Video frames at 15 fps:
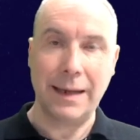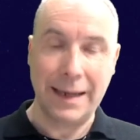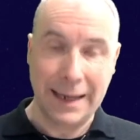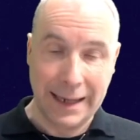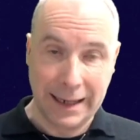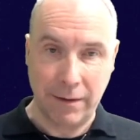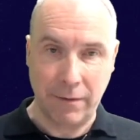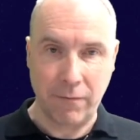
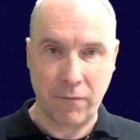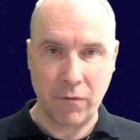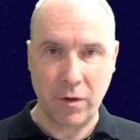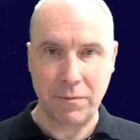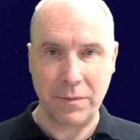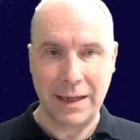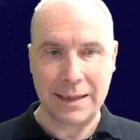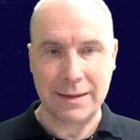and from
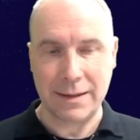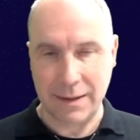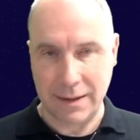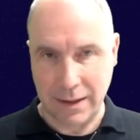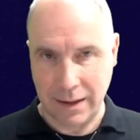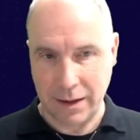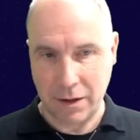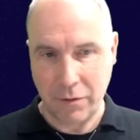that
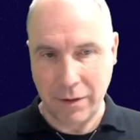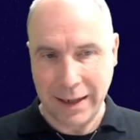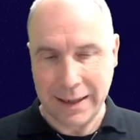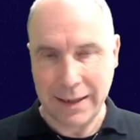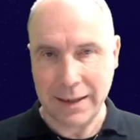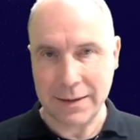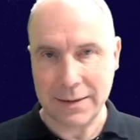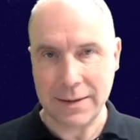the
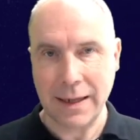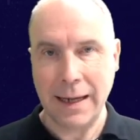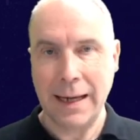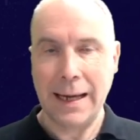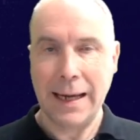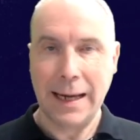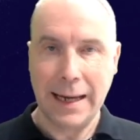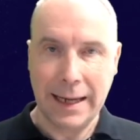gradient,
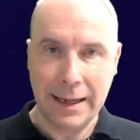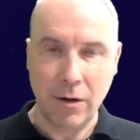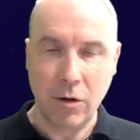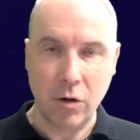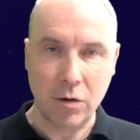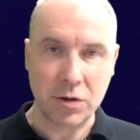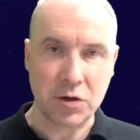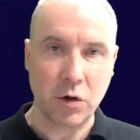and
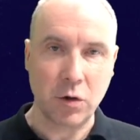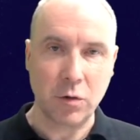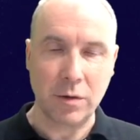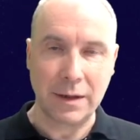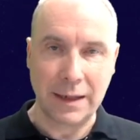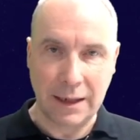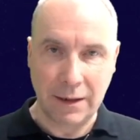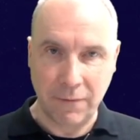also
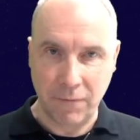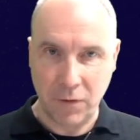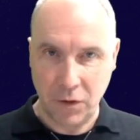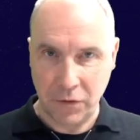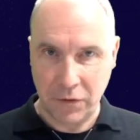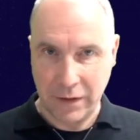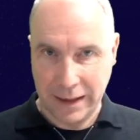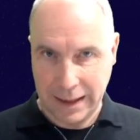the
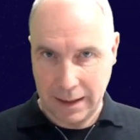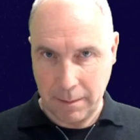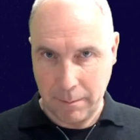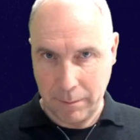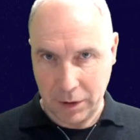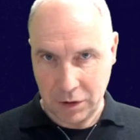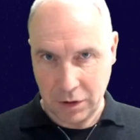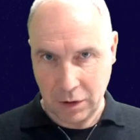font and
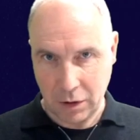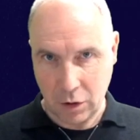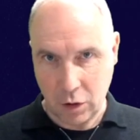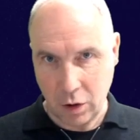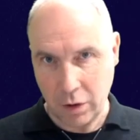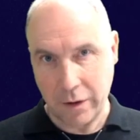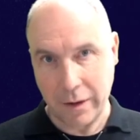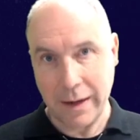button
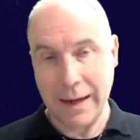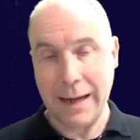color.